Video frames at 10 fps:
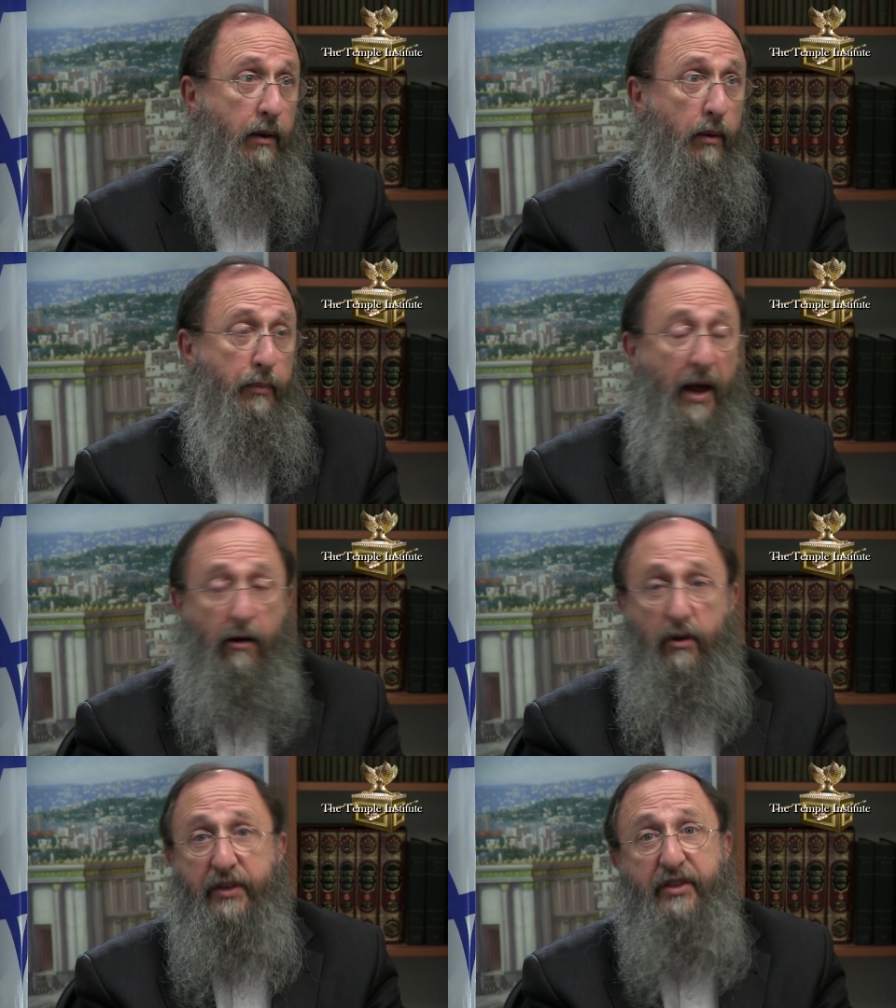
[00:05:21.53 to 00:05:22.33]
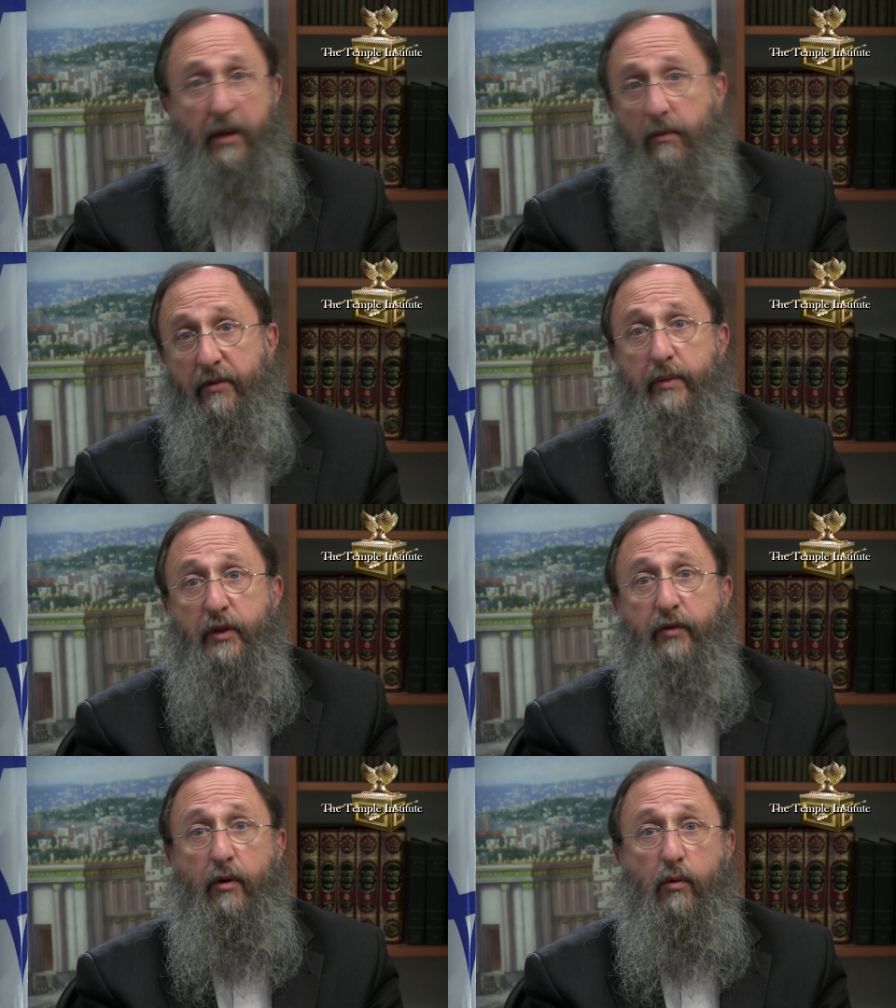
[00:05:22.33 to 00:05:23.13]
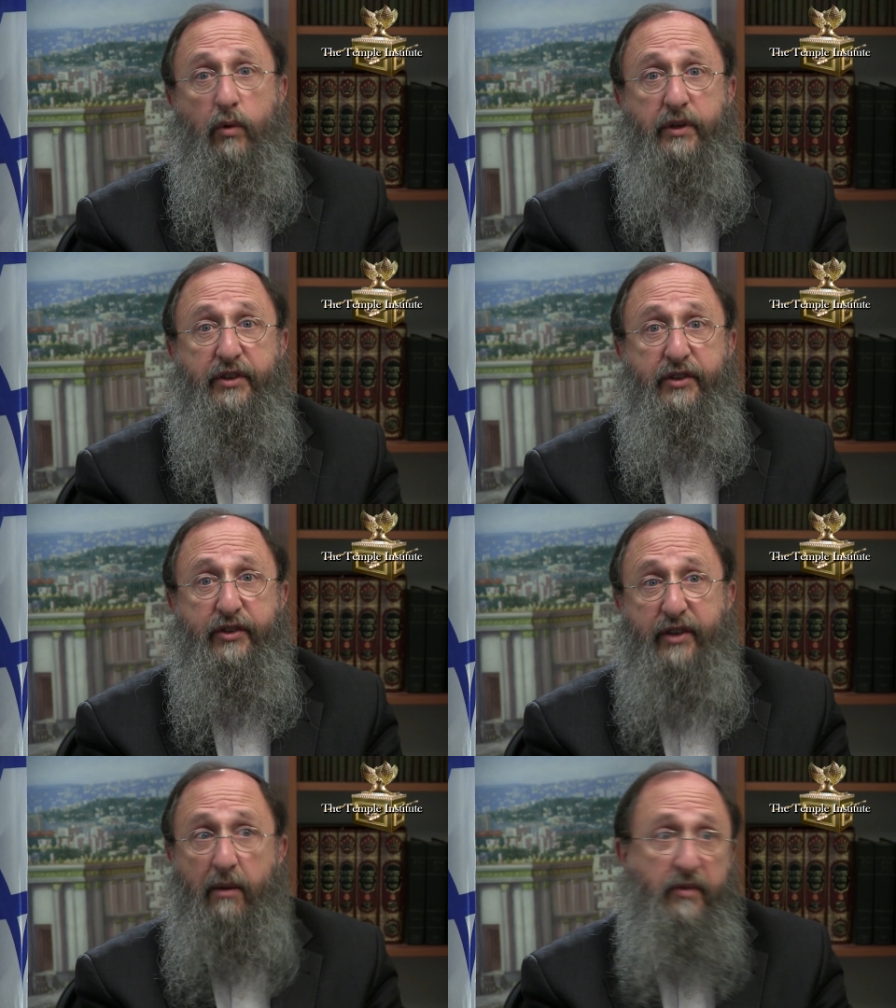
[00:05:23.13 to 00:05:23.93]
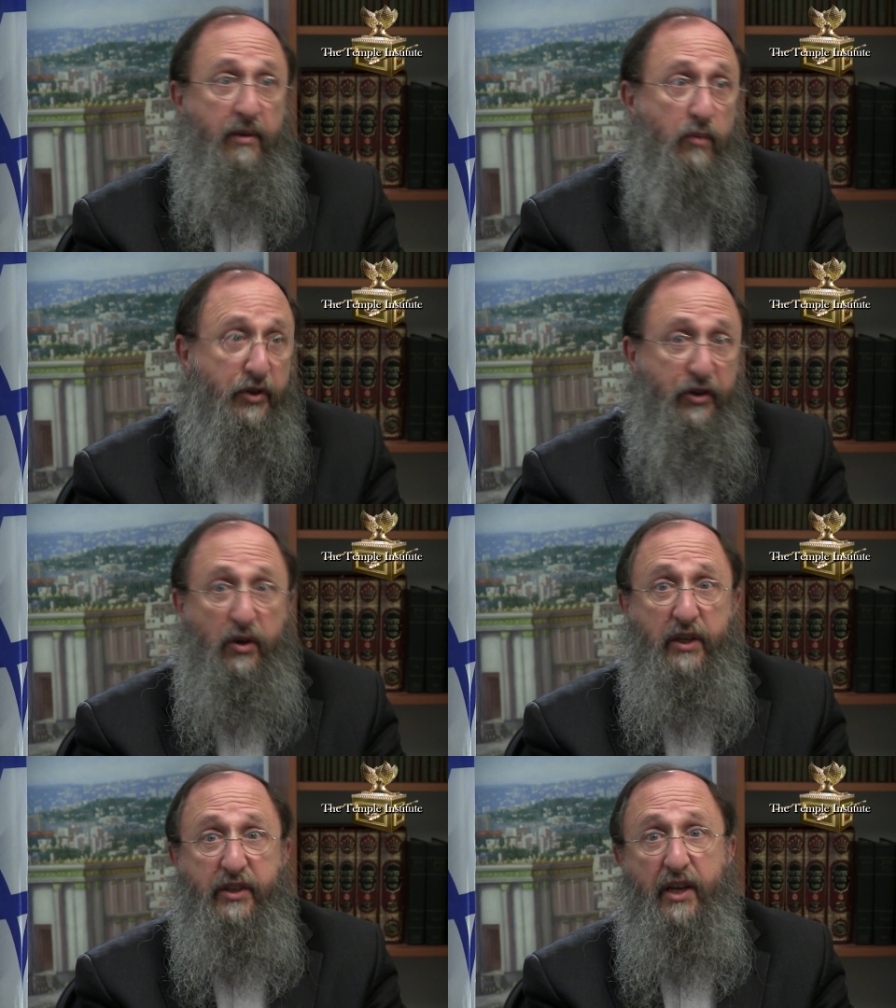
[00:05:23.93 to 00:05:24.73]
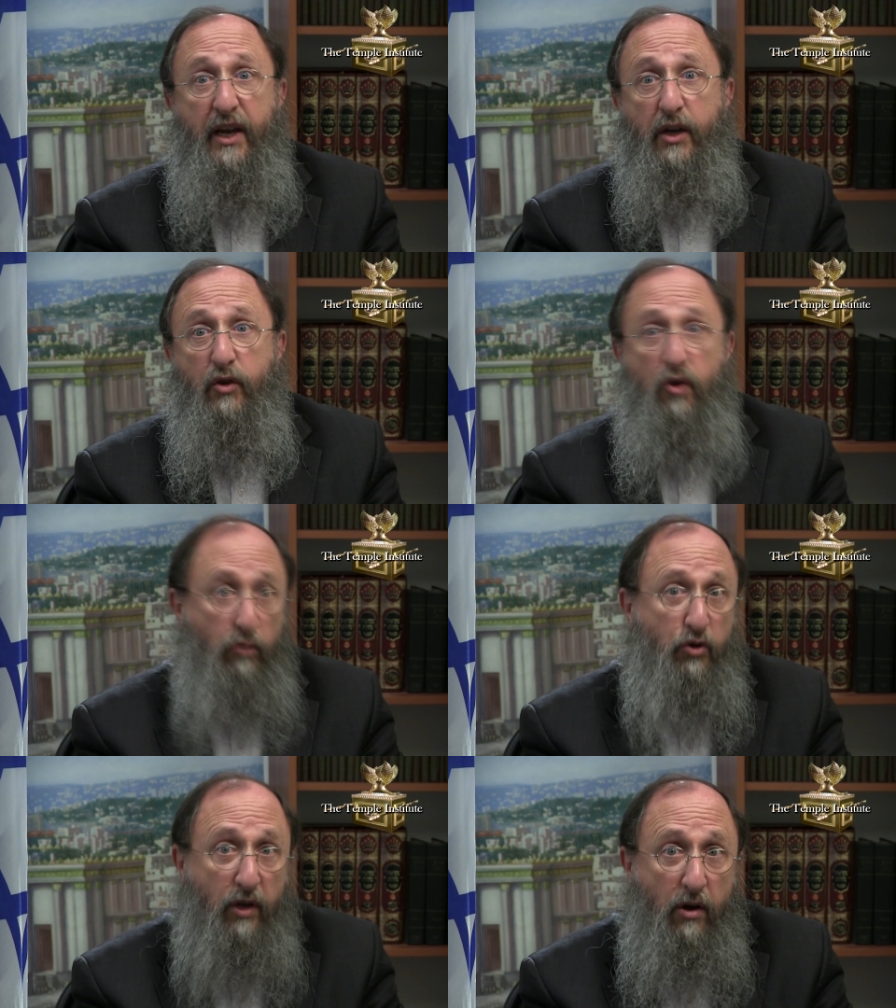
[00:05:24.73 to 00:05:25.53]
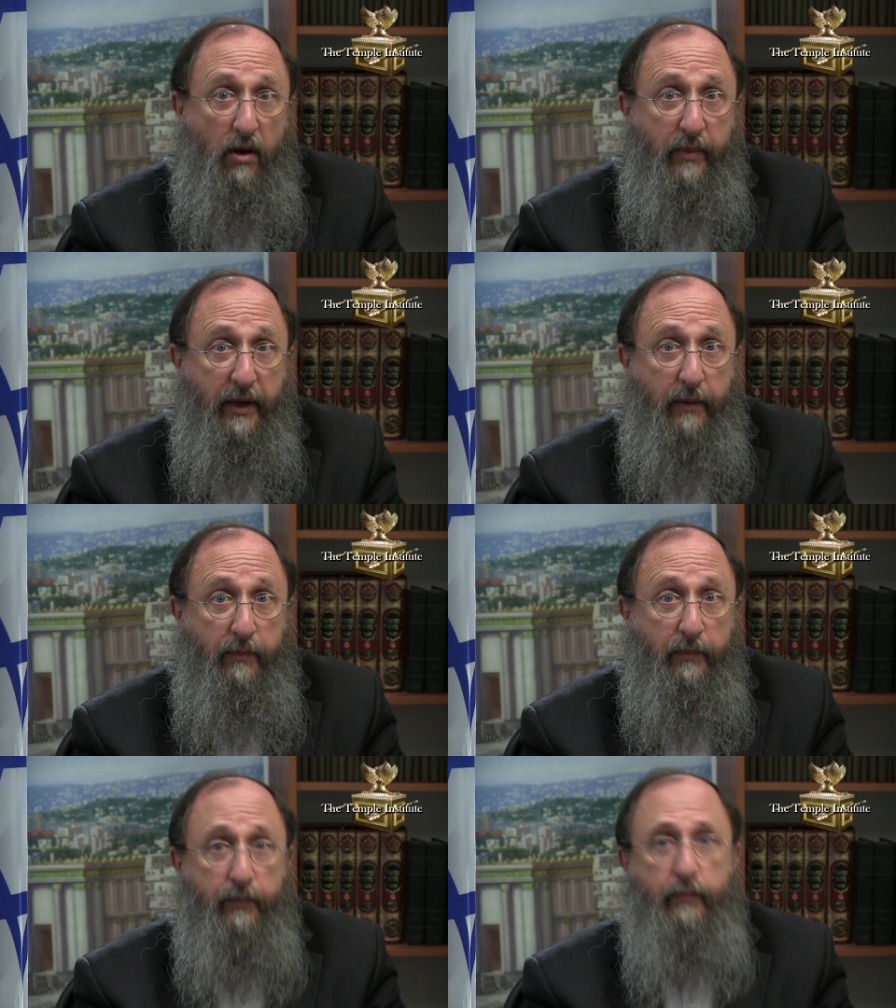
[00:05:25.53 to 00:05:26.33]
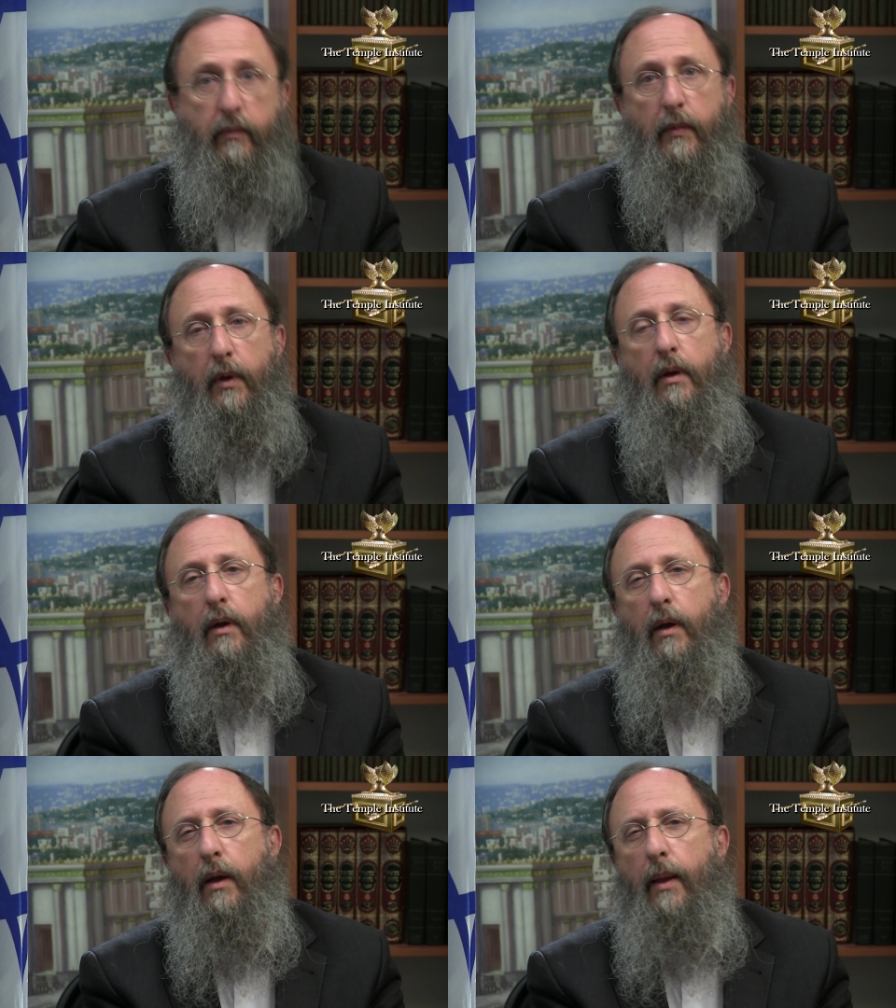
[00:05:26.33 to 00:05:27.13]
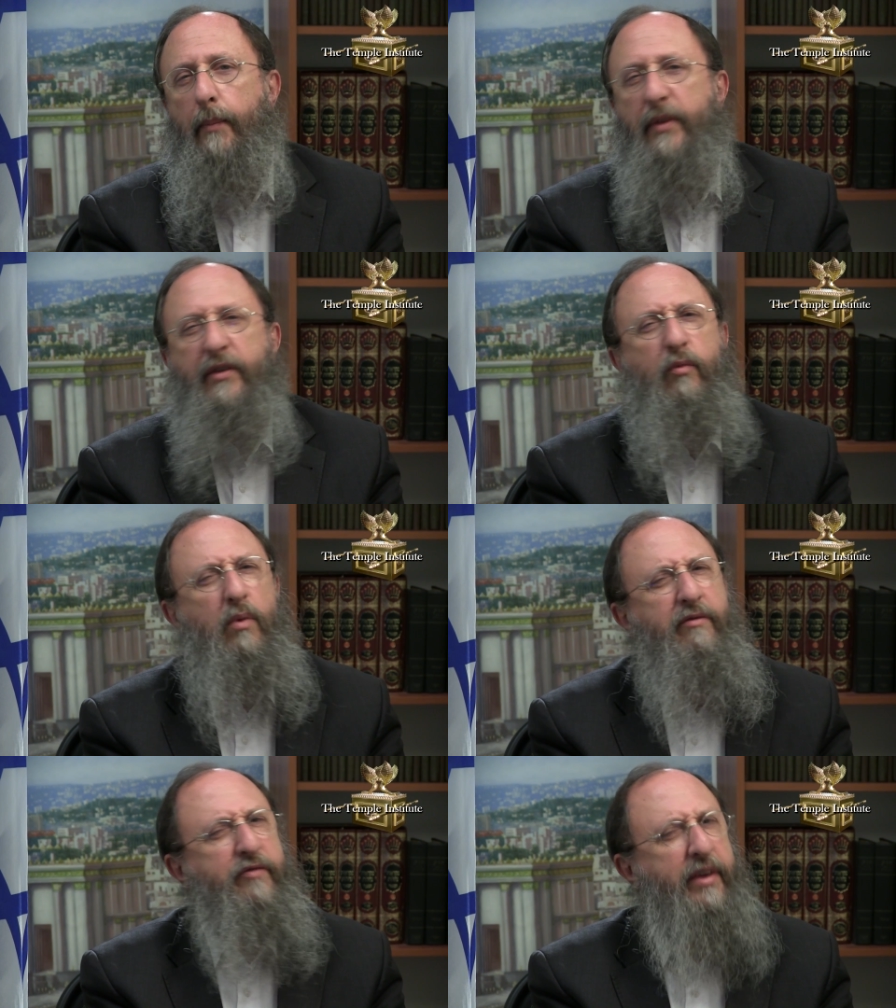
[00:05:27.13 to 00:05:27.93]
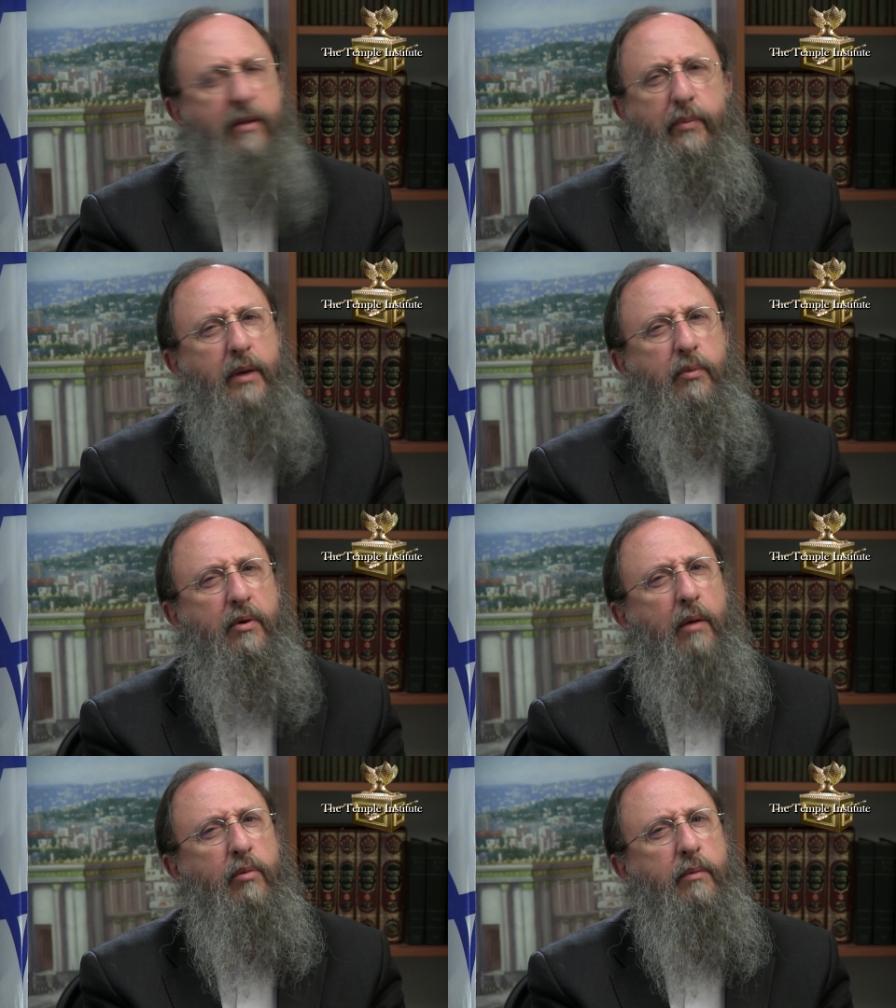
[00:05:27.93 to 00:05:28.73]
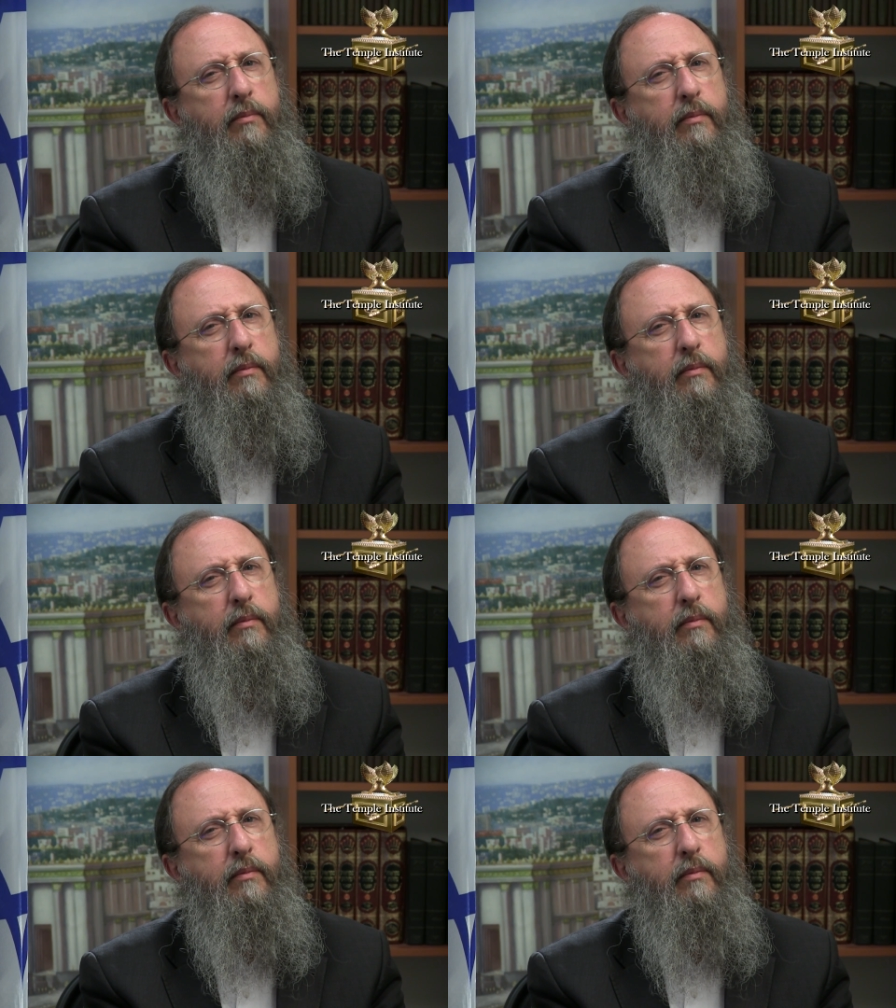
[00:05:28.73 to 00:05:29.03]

Well, apparently some of the mitzvot would, some of them would certainly say, don't tread on me. There's one very big problem.